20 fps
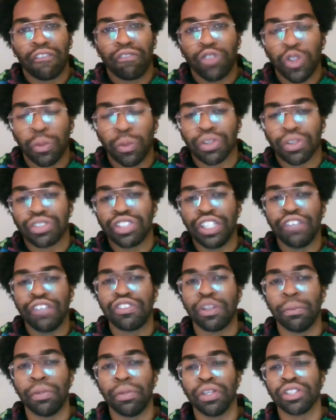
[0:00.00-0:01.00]
you perceive
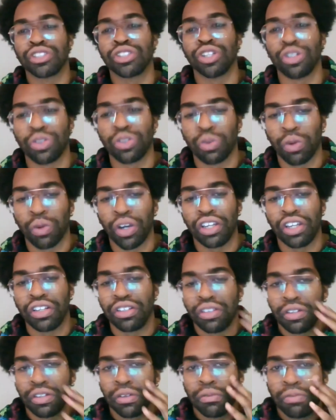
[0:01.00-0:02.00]
to be a certain
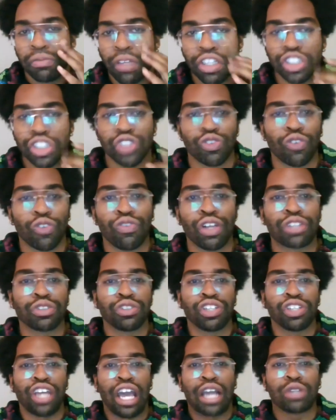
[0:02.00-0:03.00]
way, it doesn't reflect on
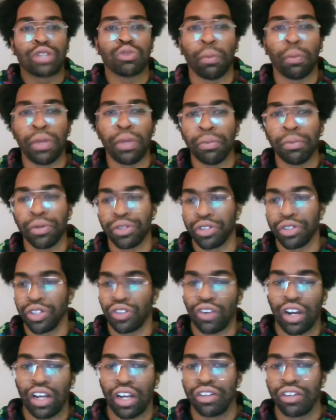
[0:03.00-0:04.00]
the actual people you're
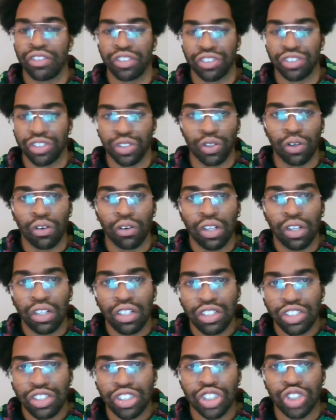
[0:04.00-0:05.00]
around. And so
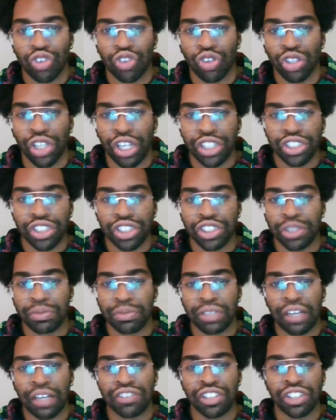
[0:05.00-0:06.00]
just the relationships
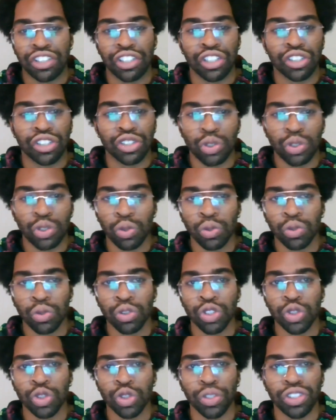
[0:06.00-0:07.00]
I've seen in
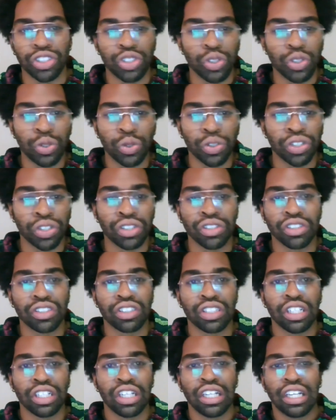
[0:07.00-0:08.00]
schools with
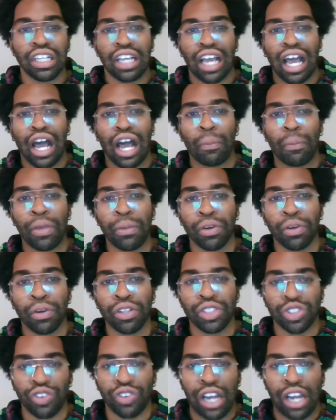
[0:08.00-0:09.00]
students, how people
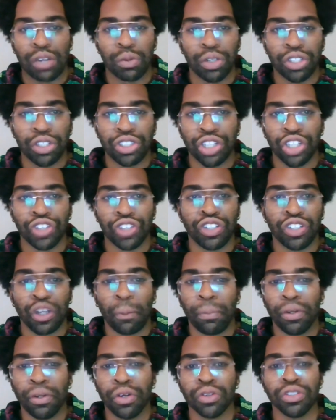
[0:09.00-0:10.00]
interact with each other in the
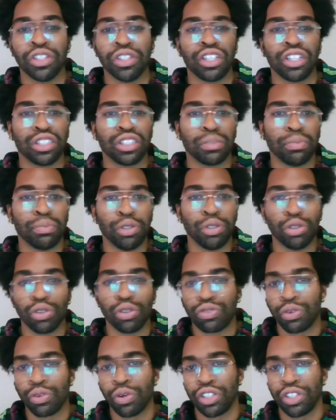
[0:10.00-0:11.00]
building, it's
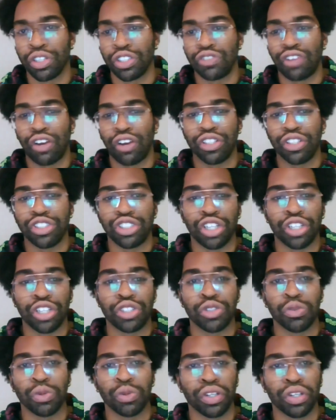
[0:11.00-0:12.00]
beautiful and it's very
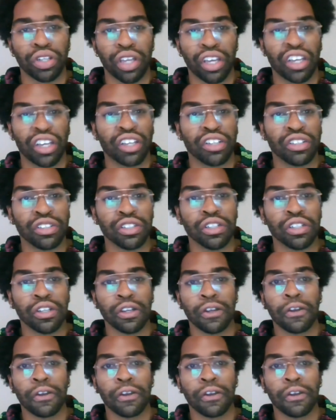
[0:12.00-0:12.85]
genuine. And